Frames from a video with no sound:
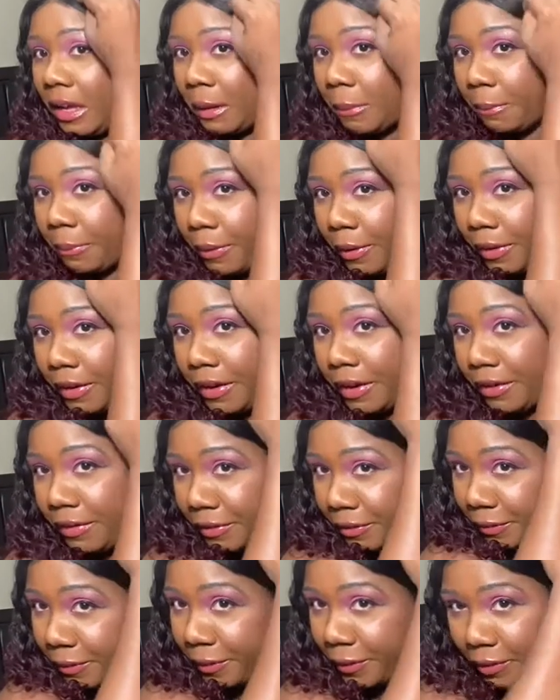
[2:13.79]
put it on the
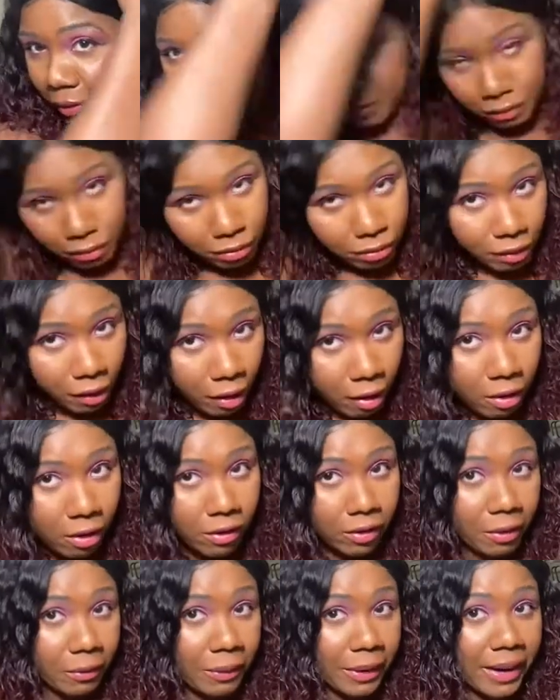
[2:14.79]
roots all
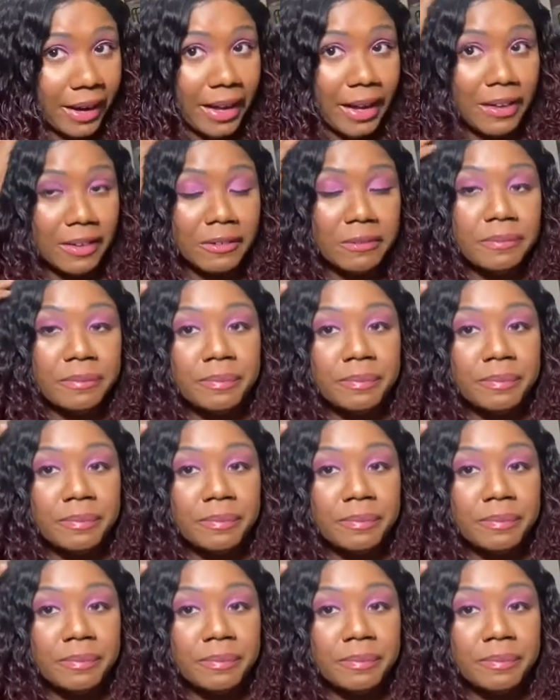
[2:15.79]
around